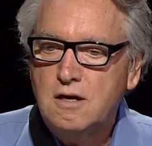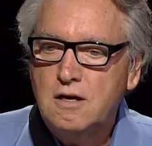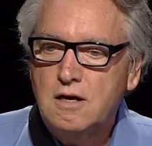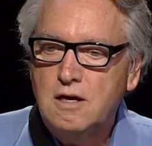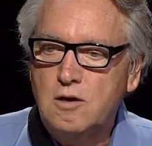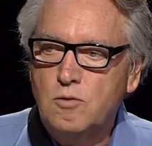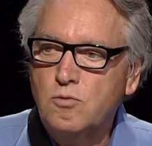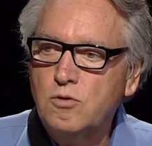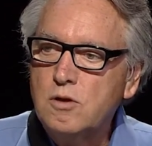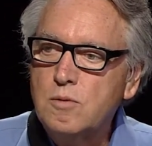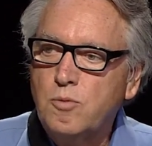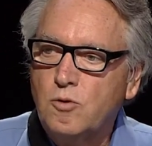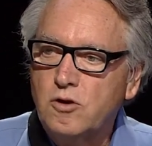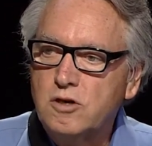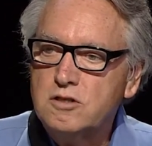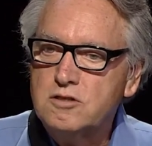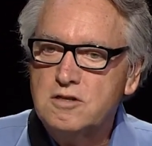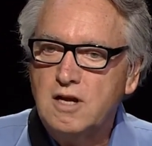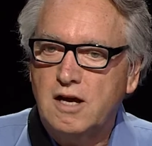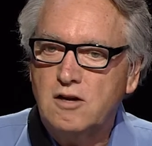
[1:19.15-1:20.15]
it really
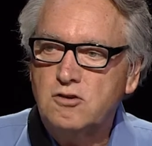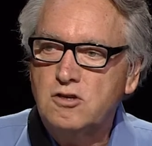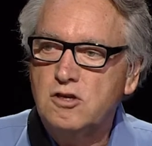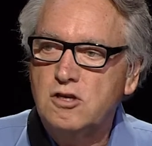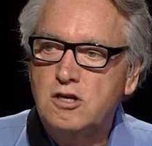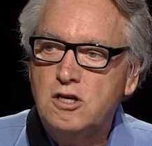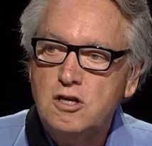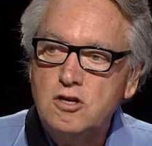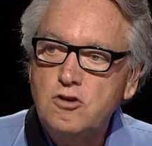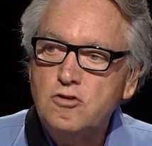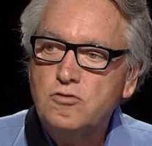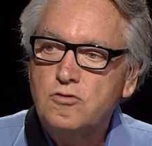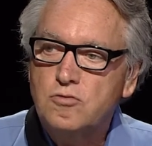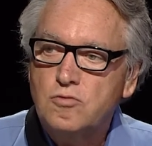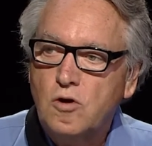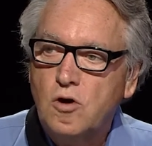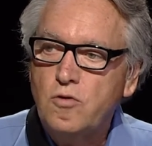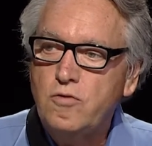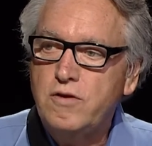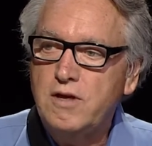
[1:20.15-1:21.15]
boils down to can you
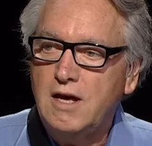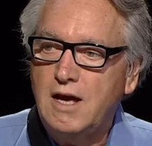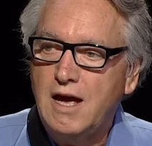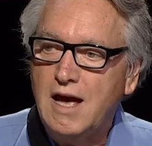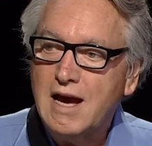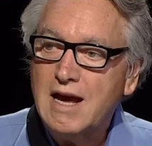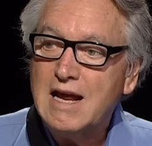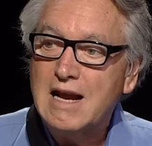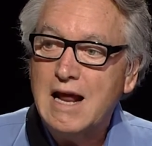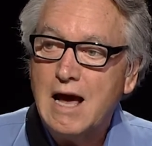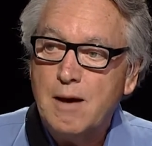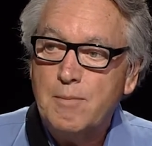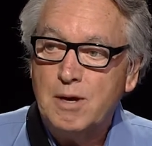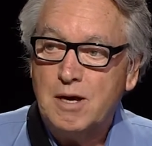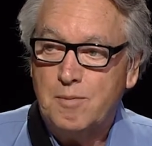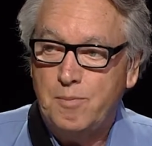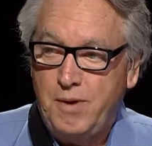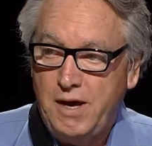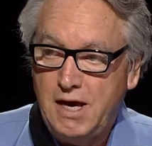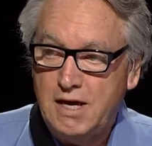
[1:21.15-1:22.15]
grow the
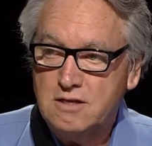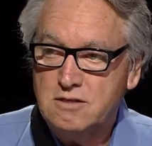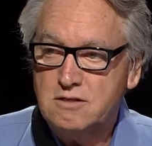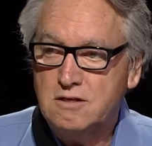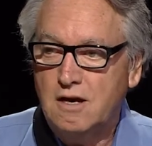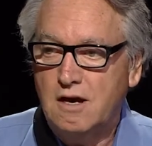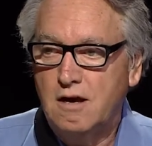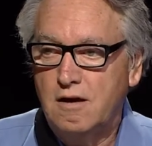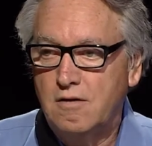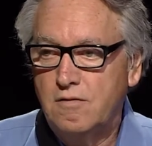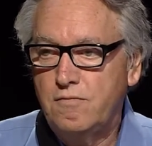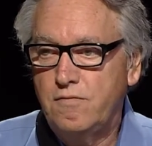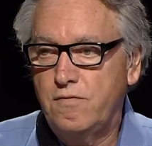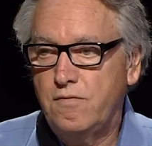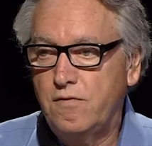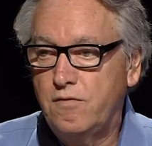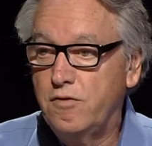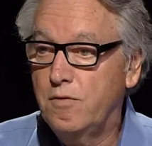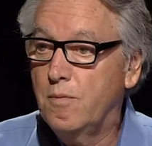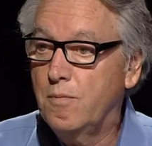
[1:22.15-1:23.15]
economic base of
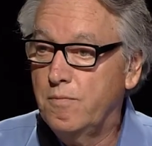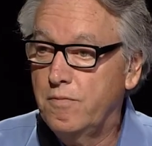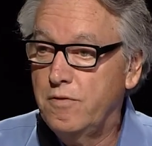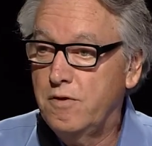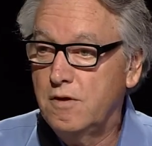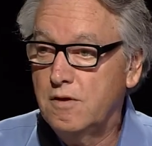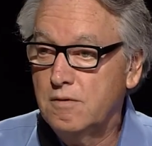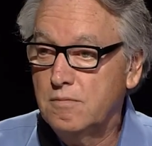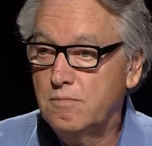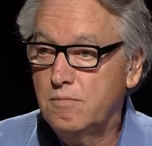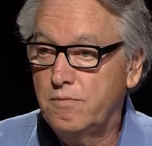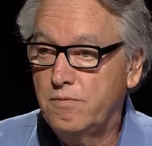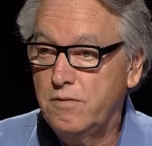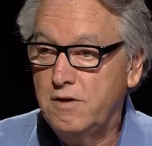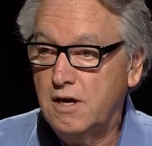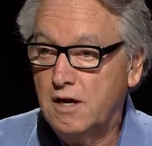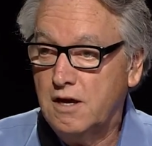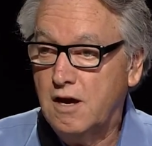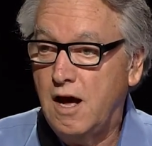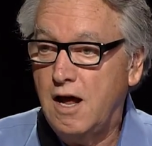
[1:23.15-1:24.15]
the
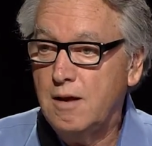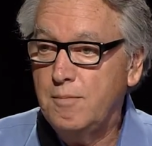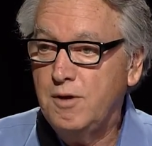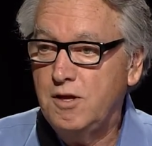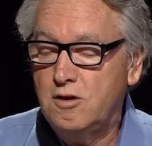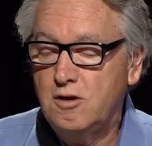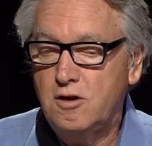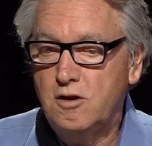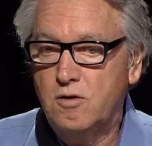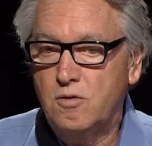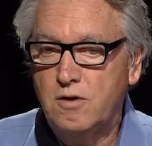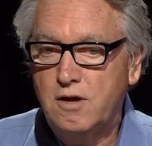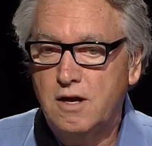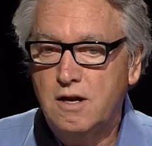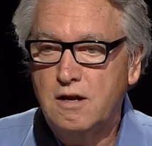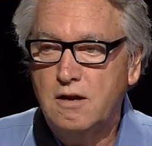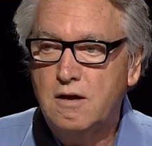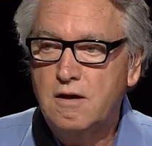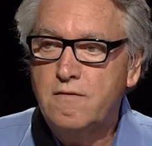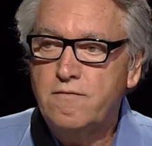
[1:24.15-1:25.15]
economy that you're
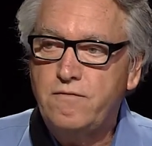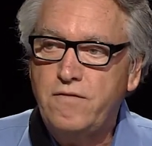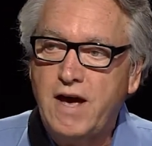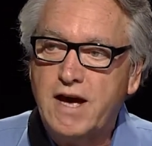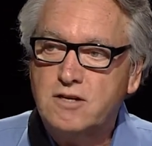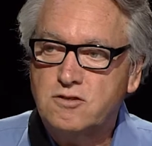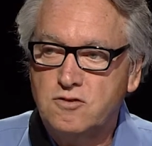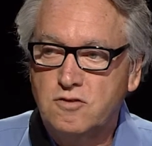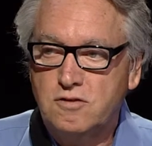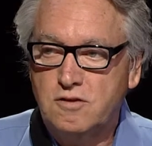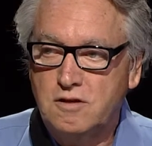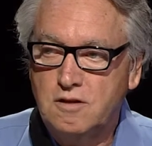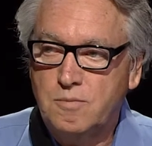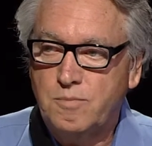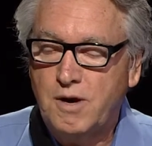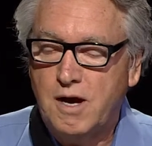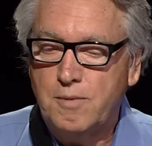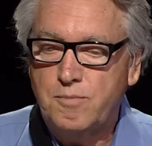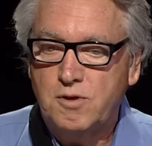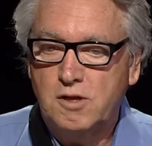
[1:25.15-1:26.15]
in faster than the
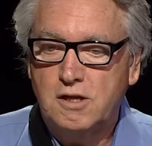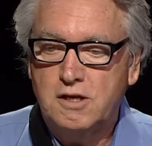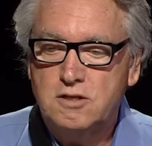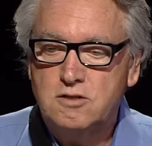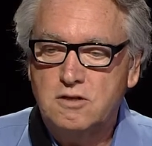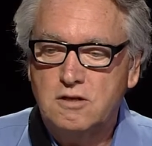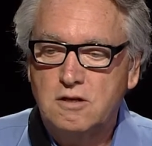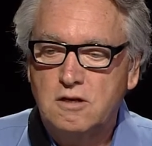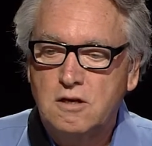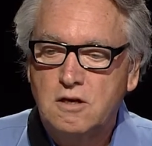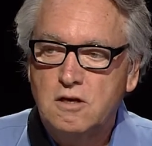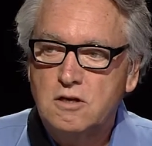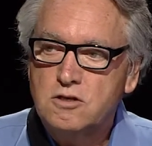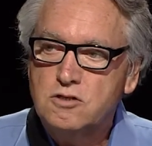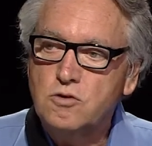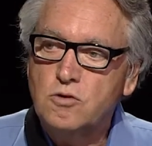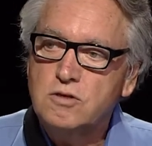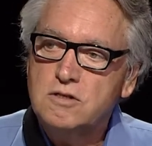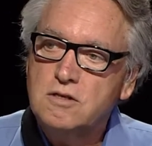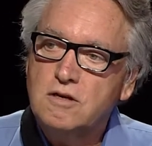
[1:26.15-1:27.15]
population?
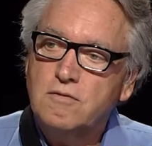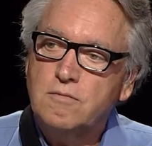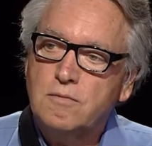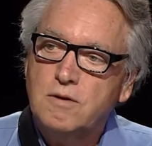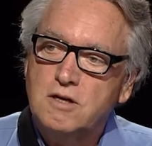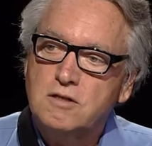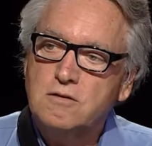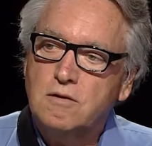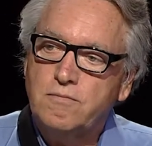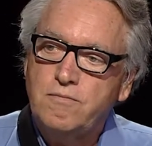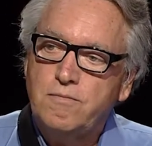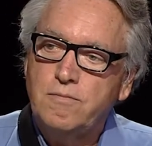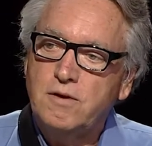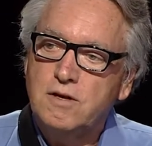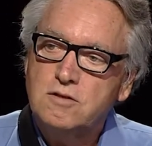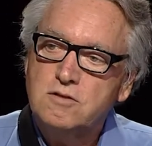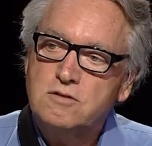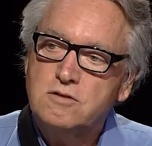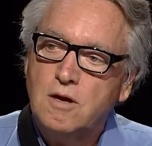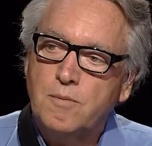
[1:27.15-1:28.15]
So
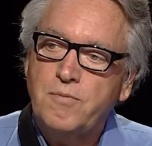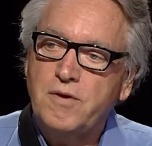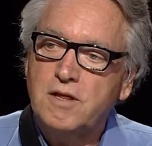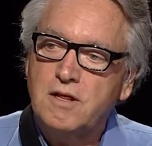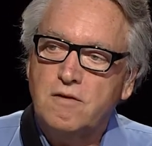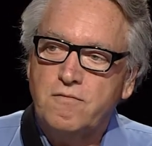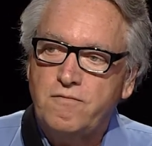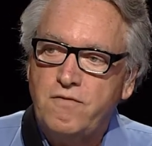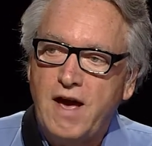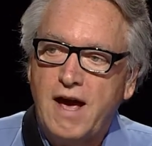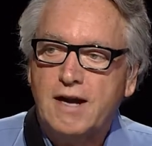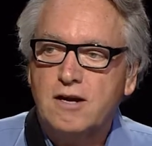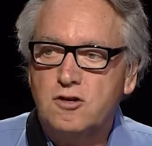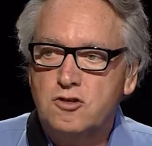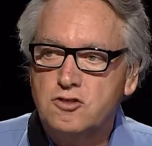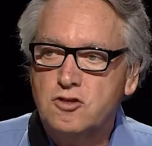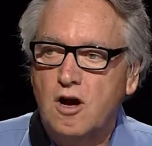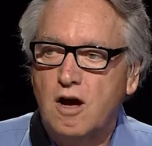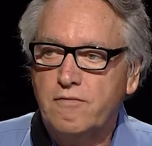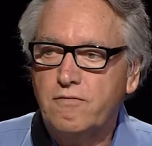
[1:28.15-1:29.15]
it's something that
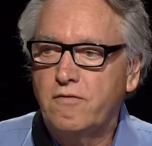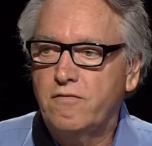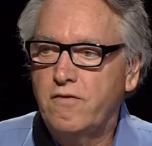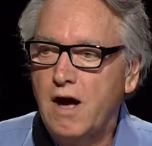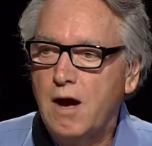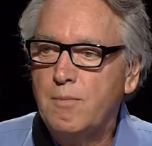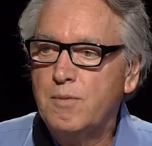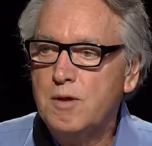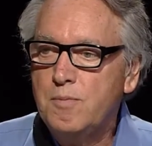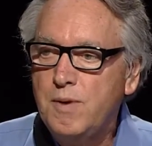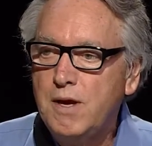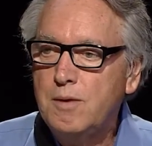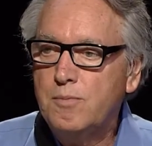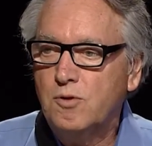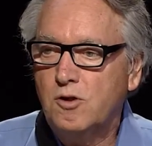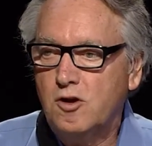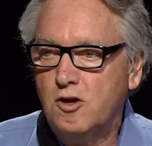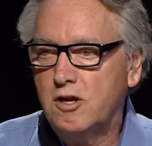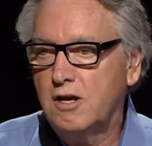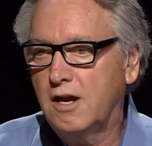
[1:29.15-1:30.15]
factors off of how many people
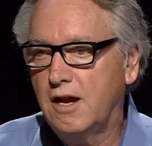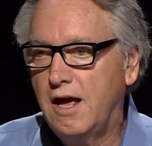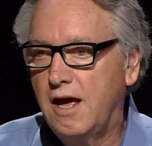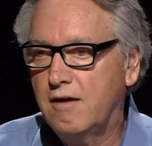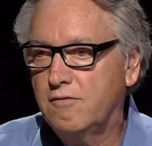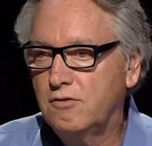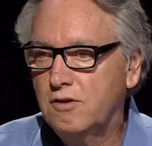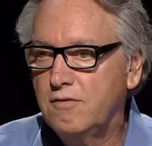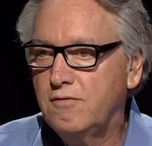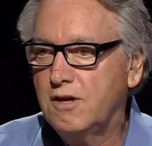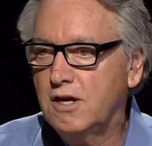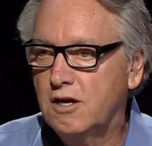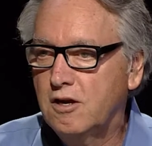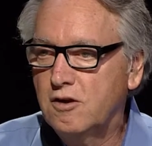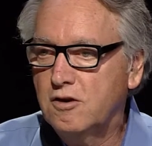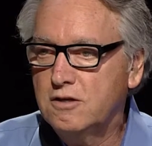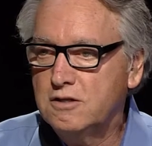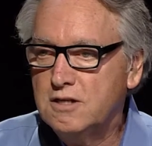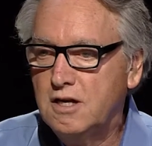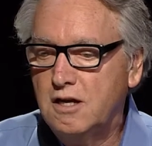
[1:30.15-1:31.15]
are you going to have living
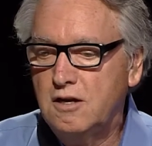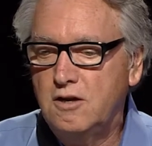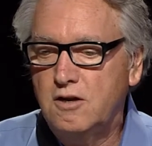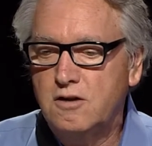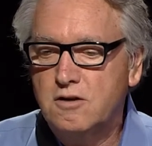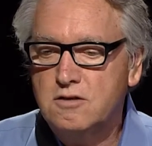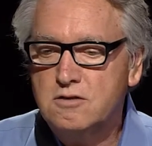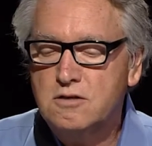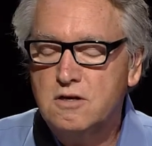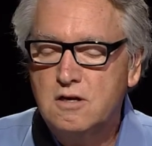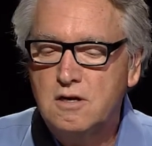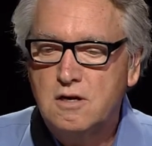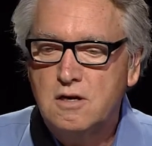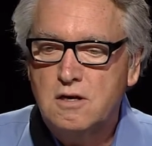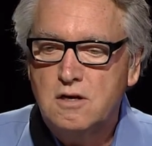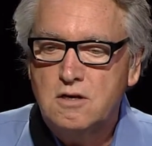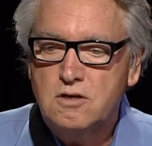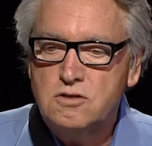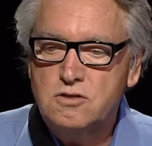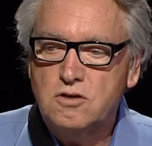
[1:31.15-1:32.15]
here in 10 years.
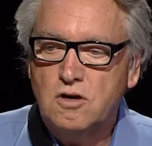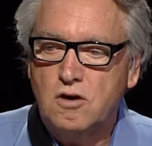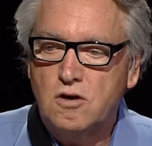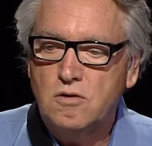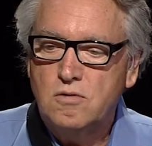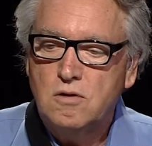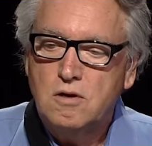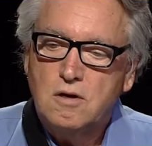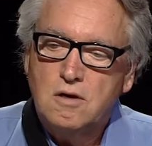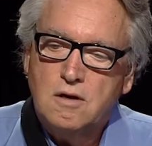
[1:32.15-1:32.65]
So,